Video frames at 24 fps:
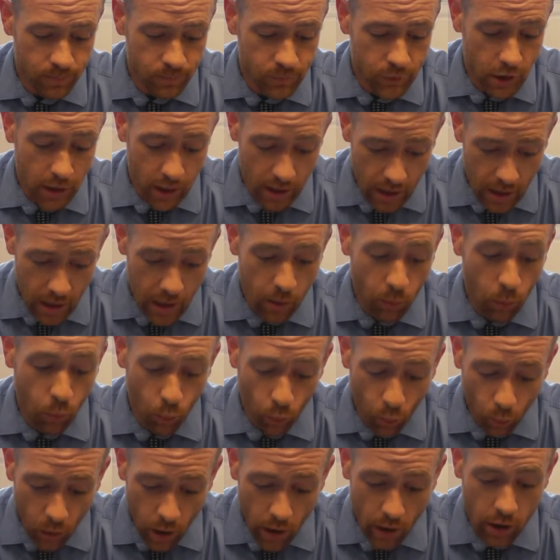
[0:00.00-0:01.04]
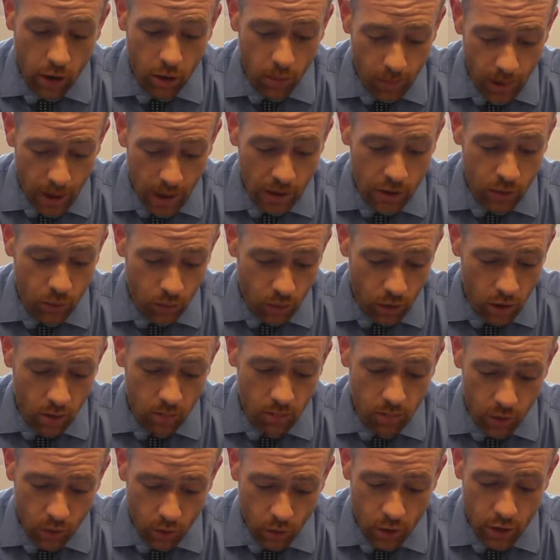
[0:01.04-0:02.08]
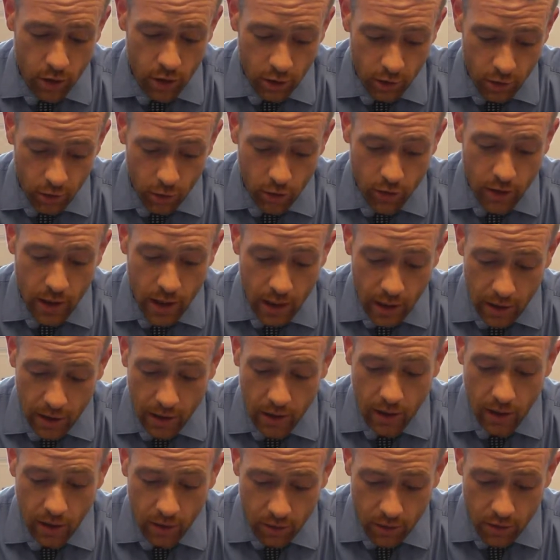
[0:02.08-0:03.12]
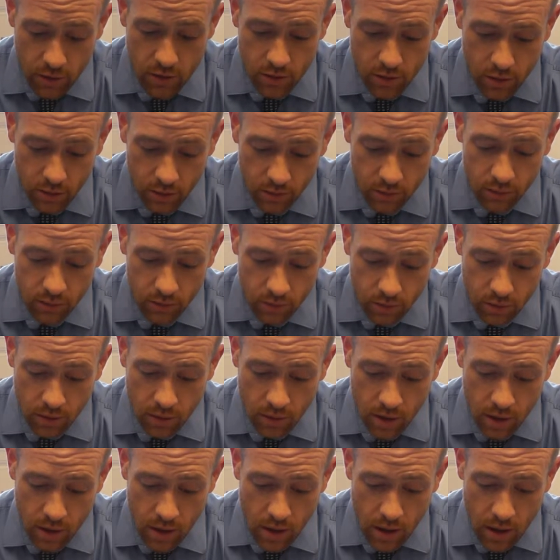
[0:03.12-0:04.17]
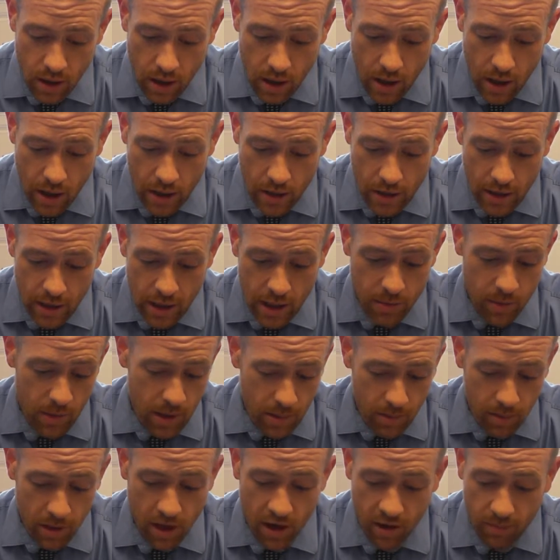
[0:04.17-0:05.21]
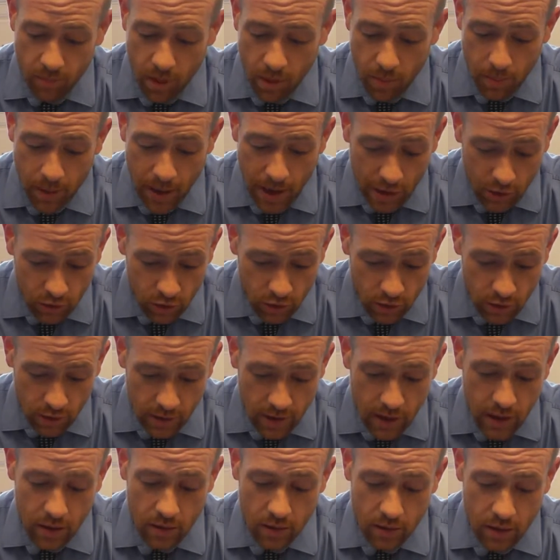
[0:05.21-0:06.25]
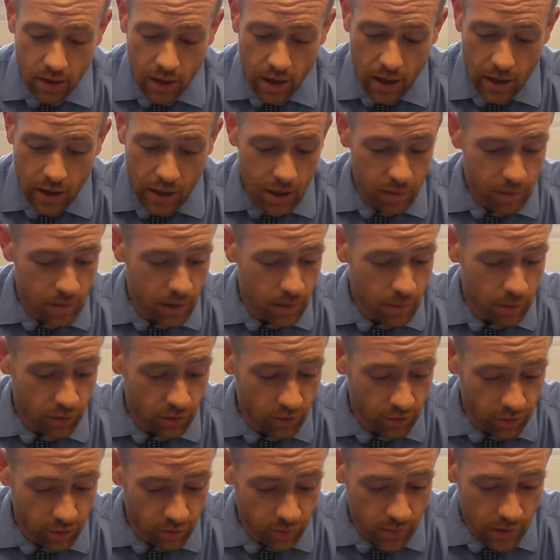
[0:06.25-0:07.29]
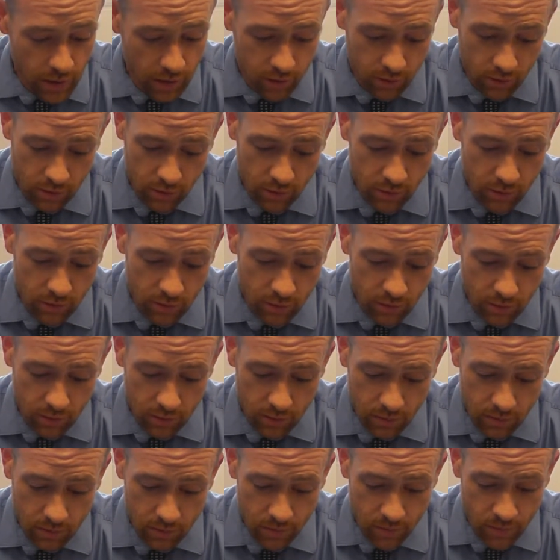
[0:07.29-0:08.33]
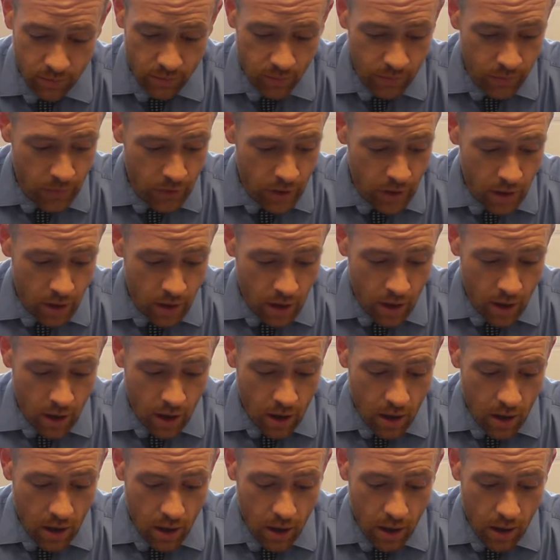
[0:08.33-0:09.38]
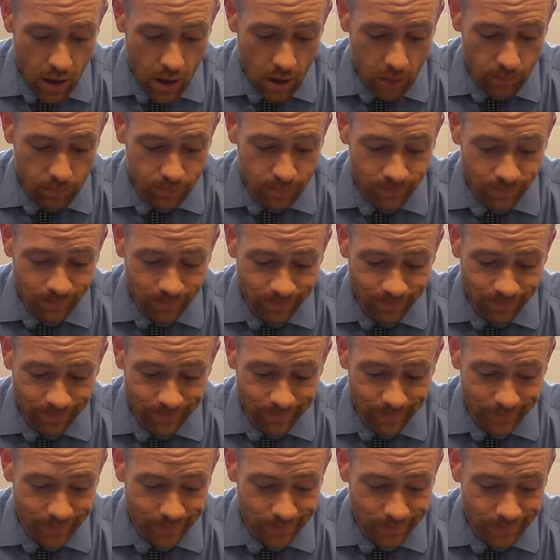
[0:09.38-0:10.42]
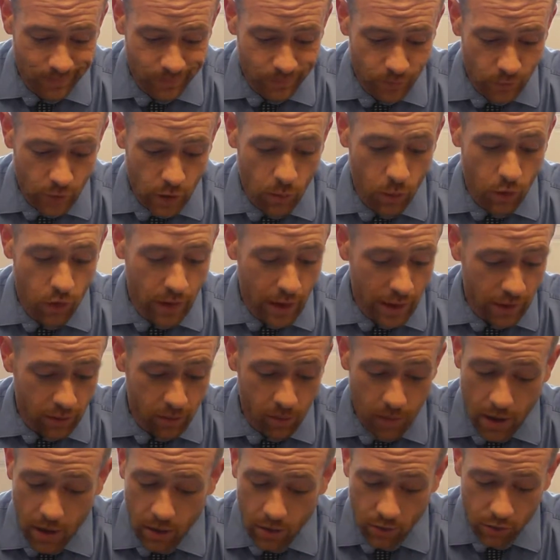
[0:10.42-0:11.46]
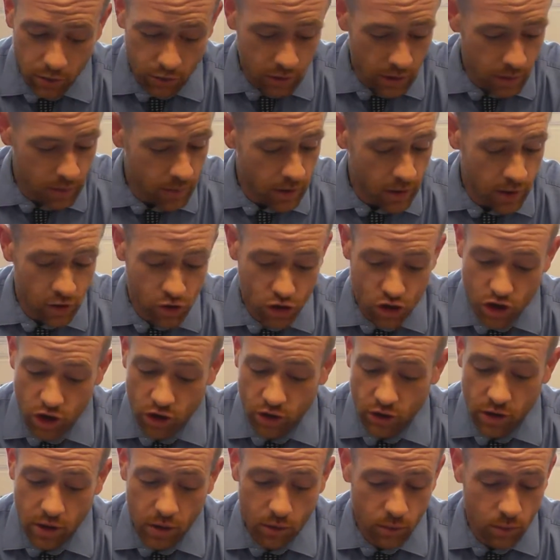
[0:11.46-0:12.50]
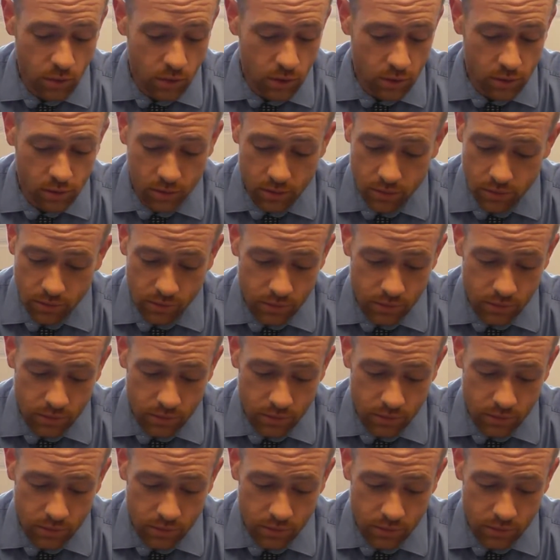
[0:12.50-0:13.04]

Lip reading: Again, I want to go back to work, but in order to do that I need health insurance. I need to be able to have my back looked at. I need to be able to see specialists. And without the medical treatment, it's just getting worse.